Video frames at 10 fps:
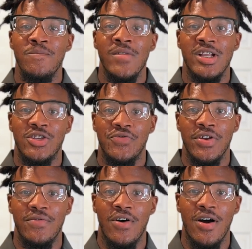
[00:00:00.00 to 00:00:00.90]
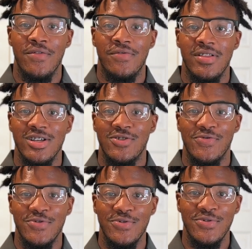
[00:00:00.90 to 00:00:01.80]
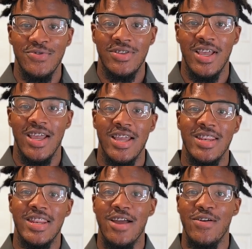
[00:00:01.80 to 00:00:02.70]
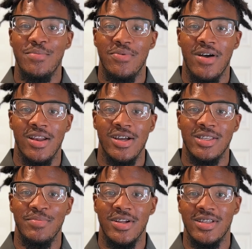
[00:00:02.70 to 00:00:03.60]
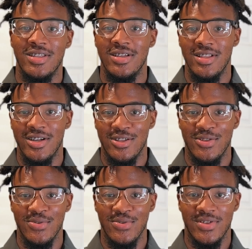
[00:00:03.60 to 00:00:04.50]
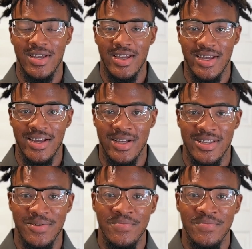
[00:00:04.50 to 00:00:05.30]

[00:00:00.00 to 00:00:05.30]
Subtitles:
it's free of all flesh foods and dairy products, but it still includes eggs.